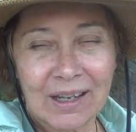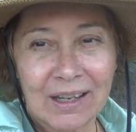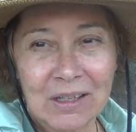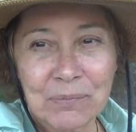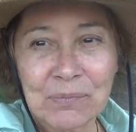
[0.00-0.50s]

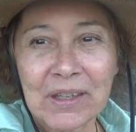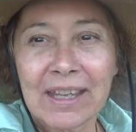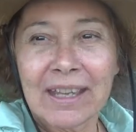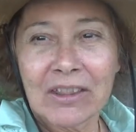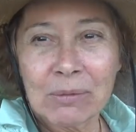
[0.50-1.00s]
Um,
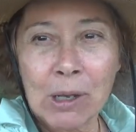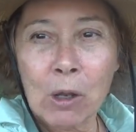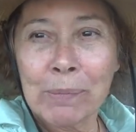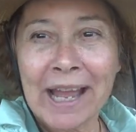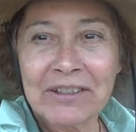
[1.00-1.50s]
the
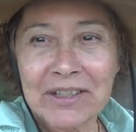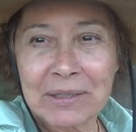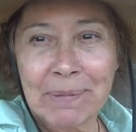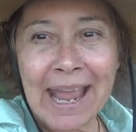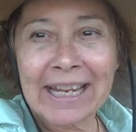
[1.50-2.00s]
ball
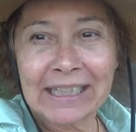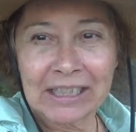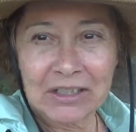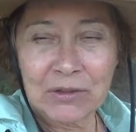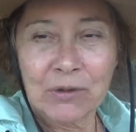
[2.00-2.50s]
bounces back at
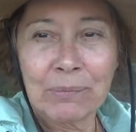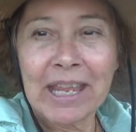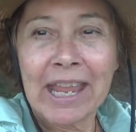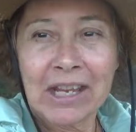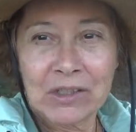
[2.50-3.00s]
us from
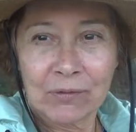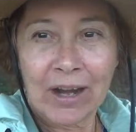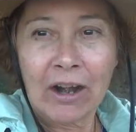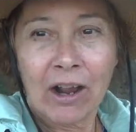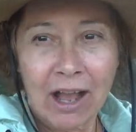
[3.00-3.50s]
the edge of
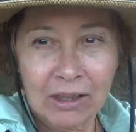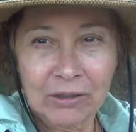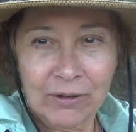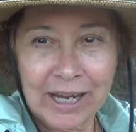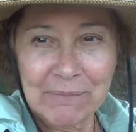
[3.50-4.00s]
our
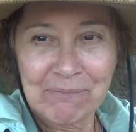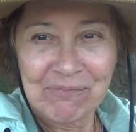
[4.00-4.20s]
hologram.